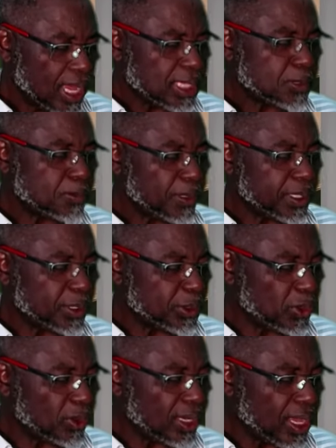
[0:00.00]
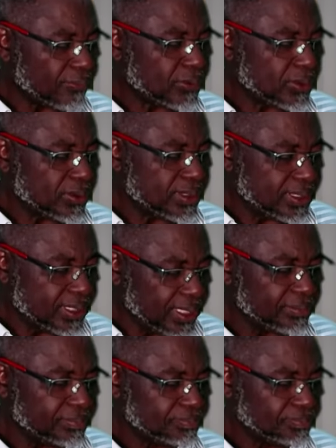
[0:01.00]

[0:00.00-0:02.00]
I speak into your life today